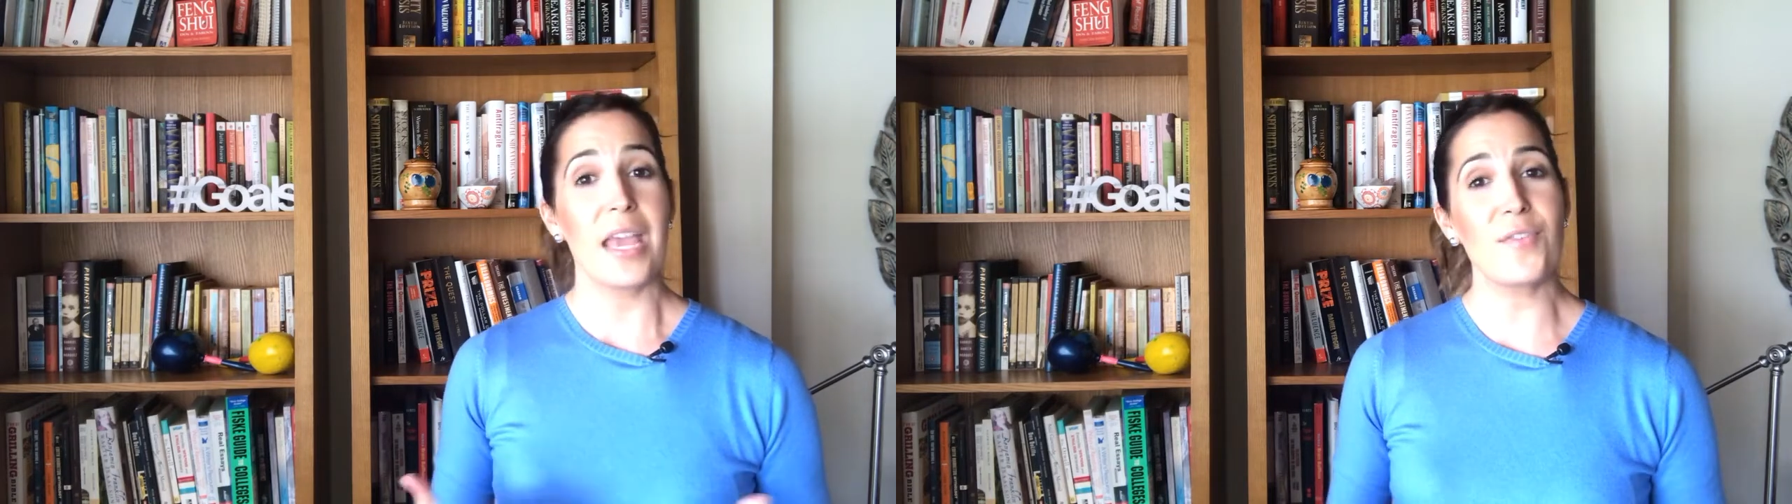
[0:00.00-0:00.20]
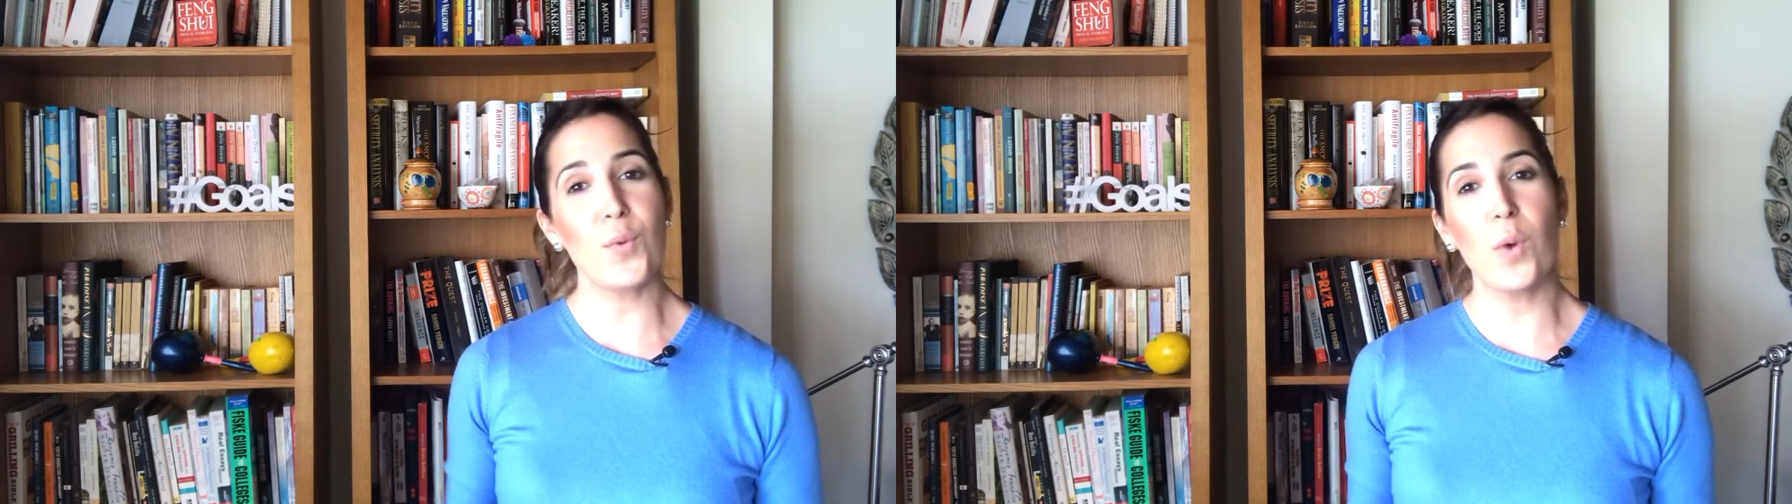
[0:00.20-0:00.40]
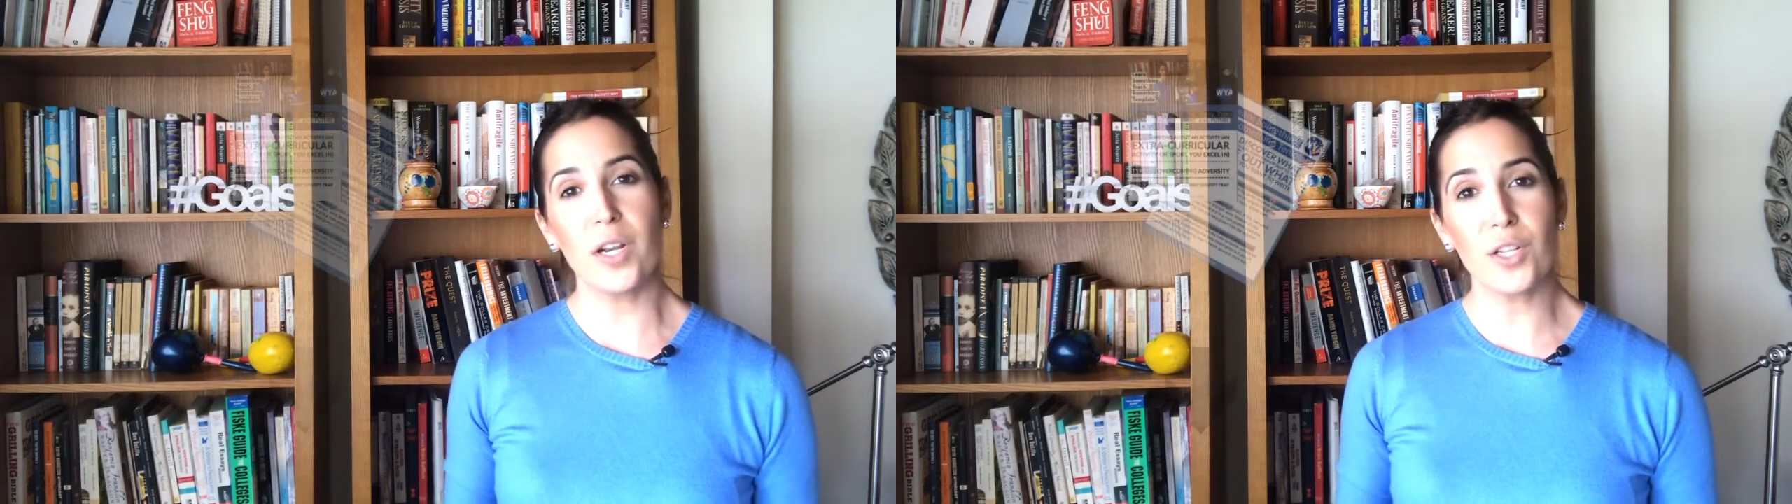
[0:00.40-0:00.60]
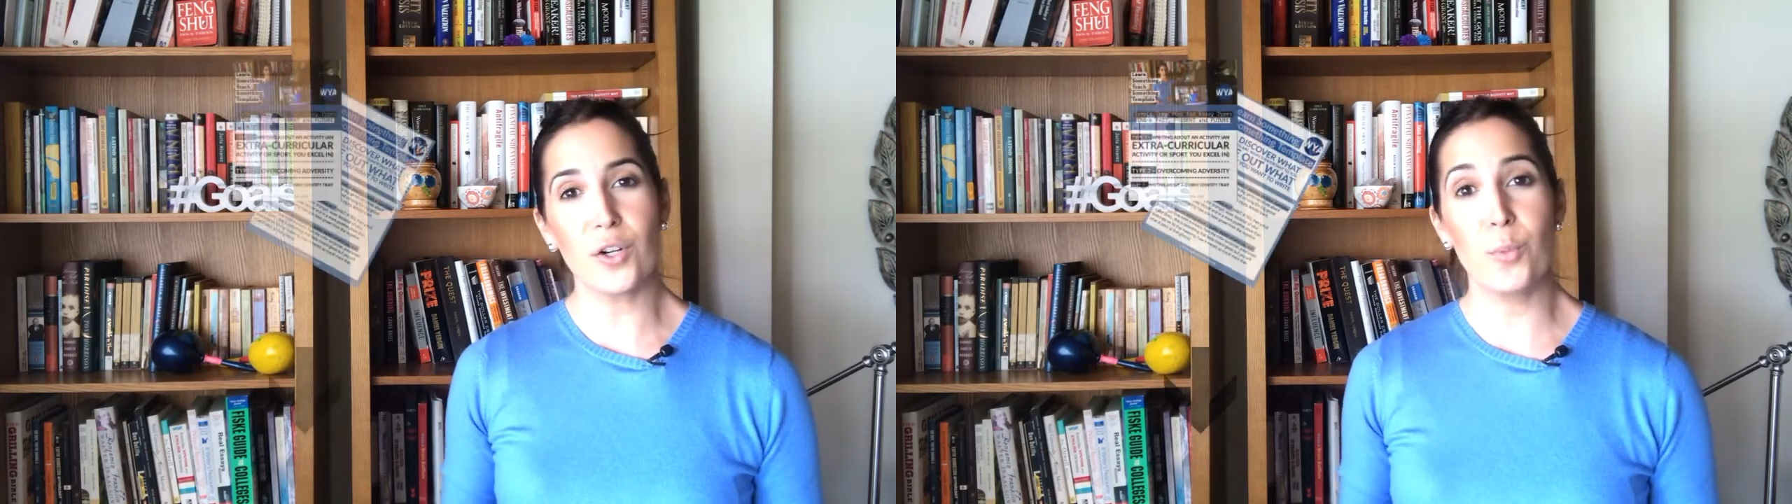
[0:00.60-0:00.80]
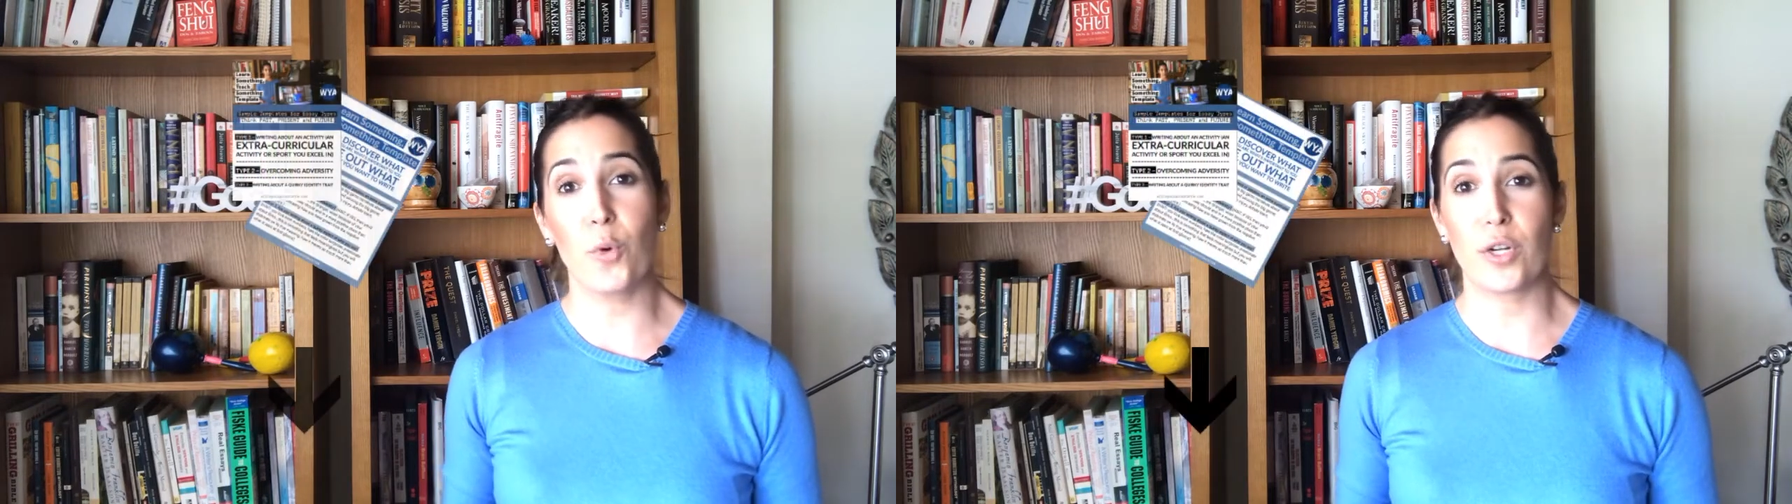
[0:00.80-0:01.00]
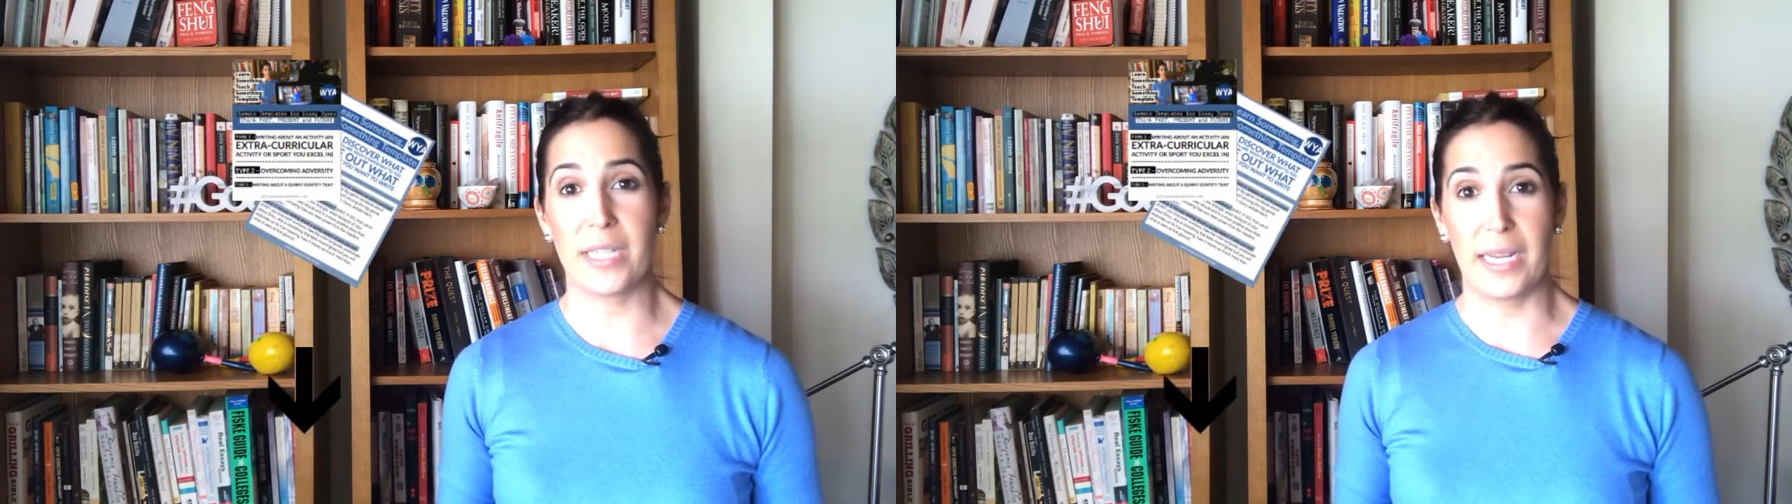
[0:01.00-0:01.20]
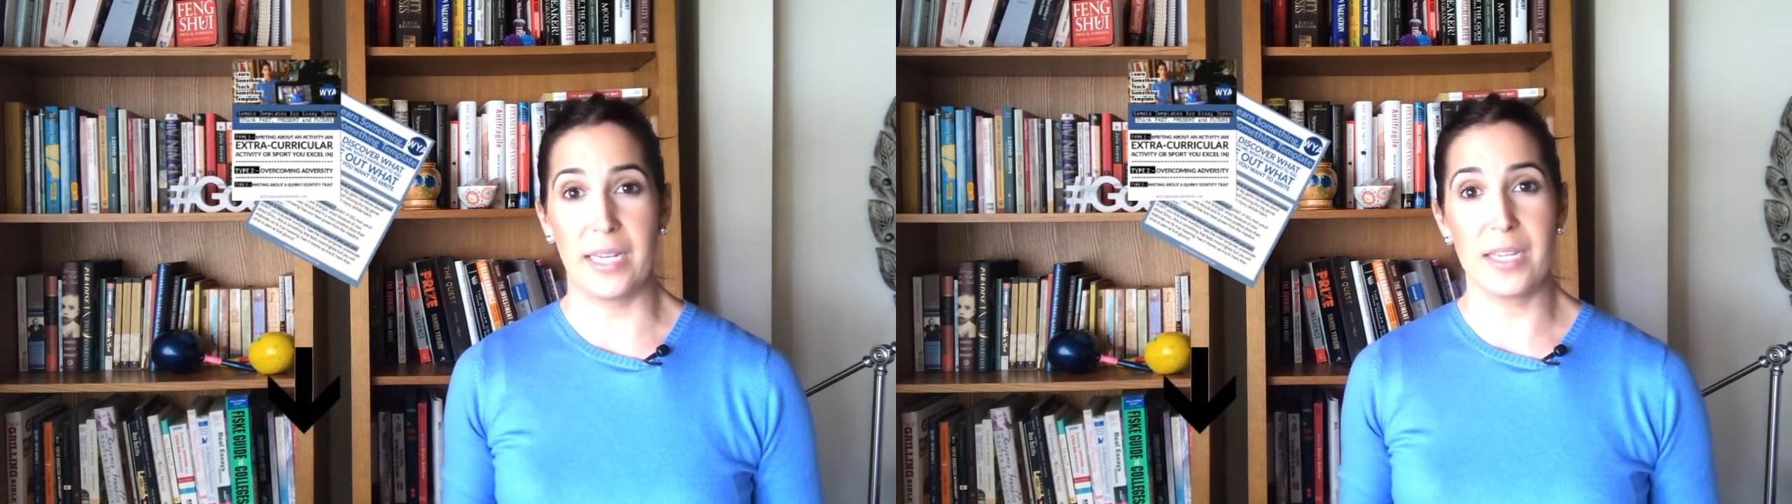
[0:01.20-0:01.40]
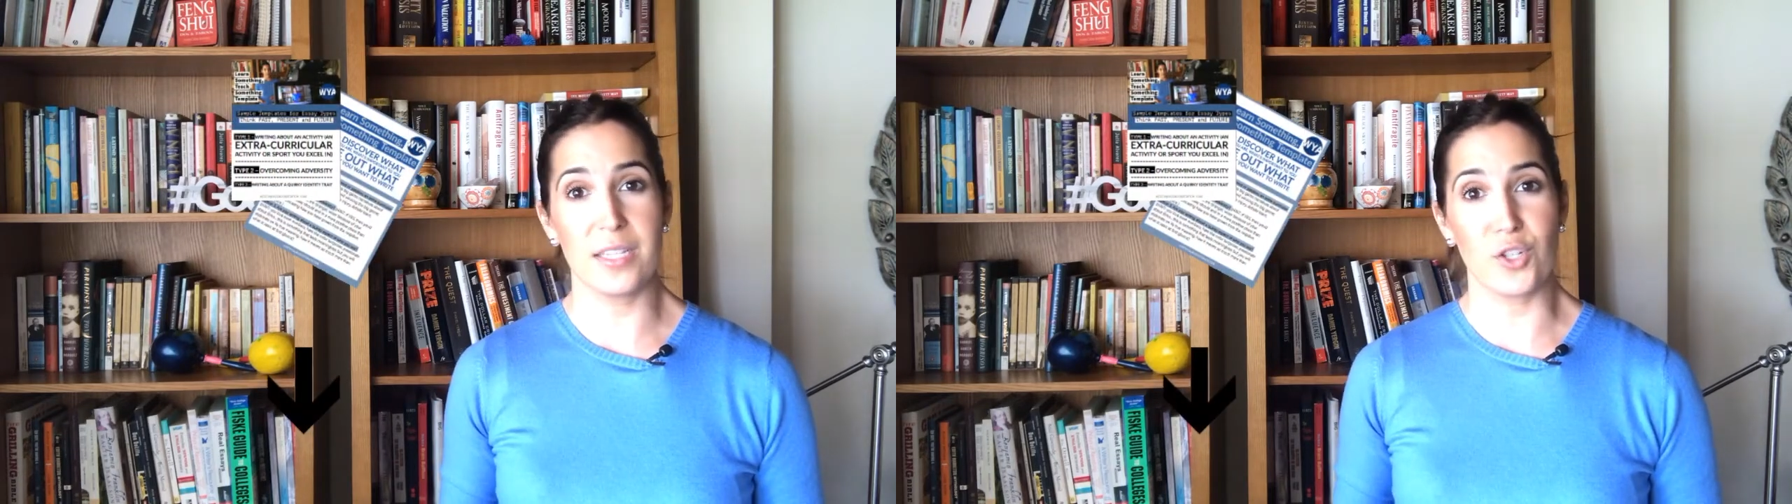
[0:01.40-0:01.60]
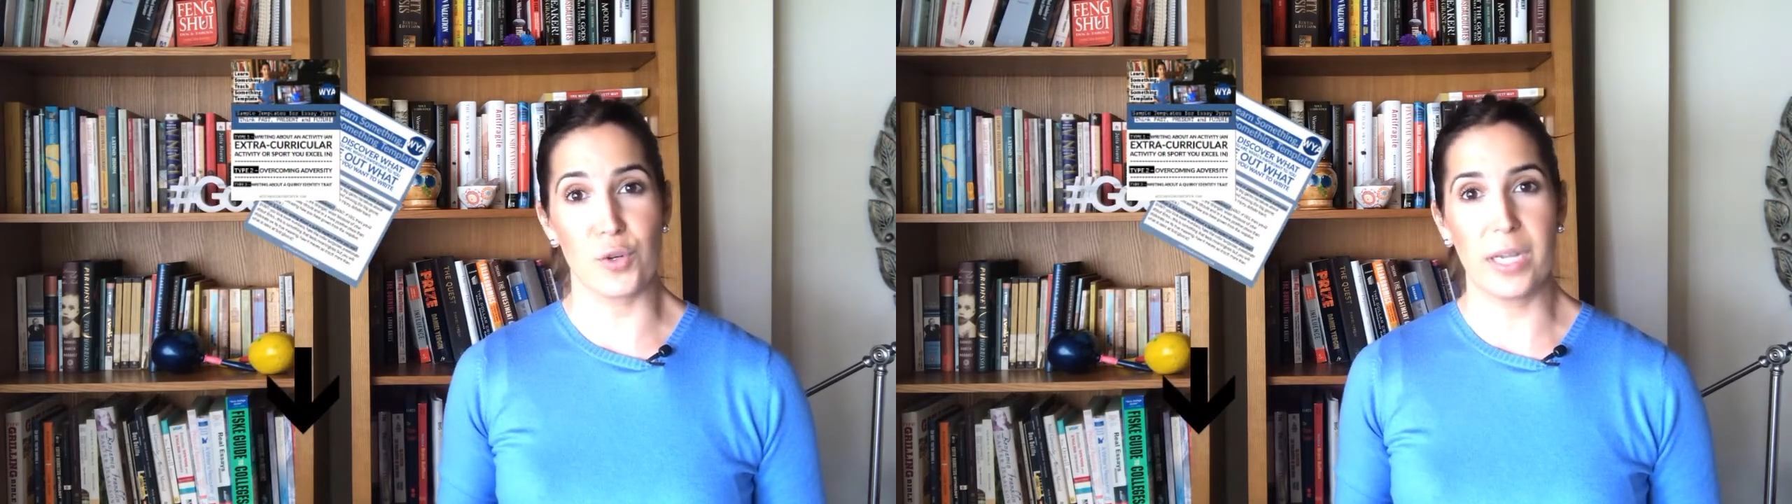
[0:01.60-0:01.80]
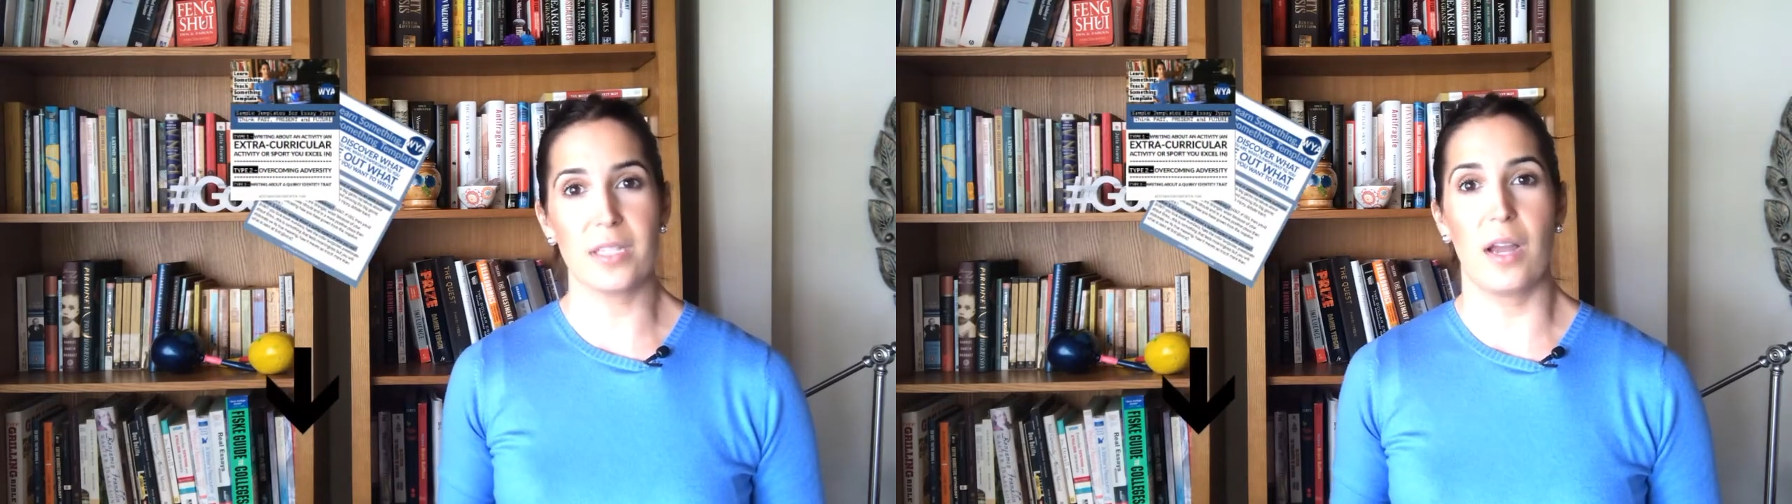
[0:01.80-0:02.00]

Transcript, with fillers: If you want to learn more techniques and tricks